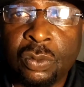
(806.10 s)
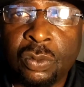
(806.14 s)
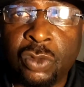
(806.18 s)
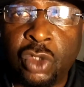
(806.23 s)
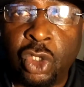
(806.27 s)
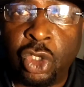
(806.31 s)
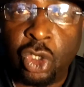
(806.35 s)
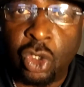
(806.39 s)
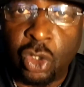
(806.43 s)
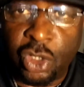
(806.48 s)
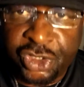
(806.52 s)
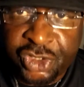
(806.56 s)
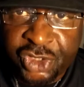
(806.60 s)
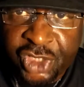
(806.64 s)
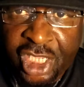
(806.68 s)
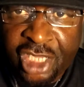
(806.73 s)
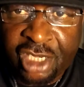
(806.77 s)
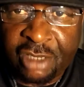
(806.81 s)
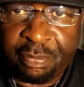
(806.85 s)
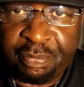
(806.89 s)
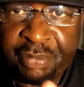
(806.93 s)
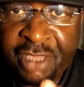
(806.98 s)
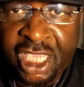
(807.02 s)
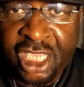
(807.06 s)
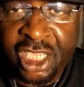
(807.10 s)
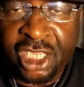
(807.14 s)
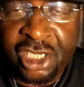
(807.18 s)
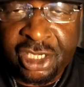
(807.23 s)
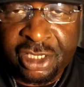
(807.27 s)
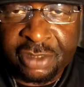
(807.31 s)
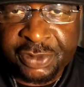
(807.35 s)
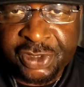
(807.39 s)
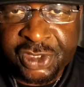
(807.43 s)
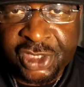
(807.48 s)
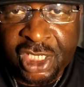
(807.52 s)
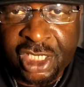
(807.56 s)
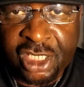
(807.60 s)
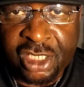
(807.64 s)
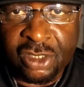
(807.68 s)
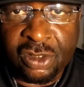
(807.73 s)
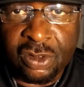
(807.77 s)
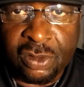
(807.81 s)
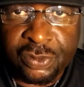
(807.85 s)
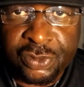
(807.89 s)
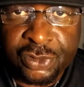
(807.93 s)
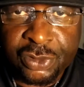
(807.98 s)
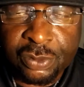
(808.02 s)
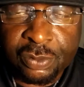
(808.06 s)
You know, instead of being
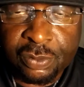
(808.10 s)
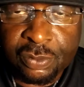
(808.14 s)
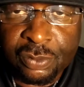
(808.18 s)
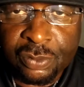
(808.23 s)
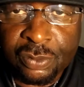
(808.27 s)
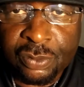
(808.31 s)
themselves.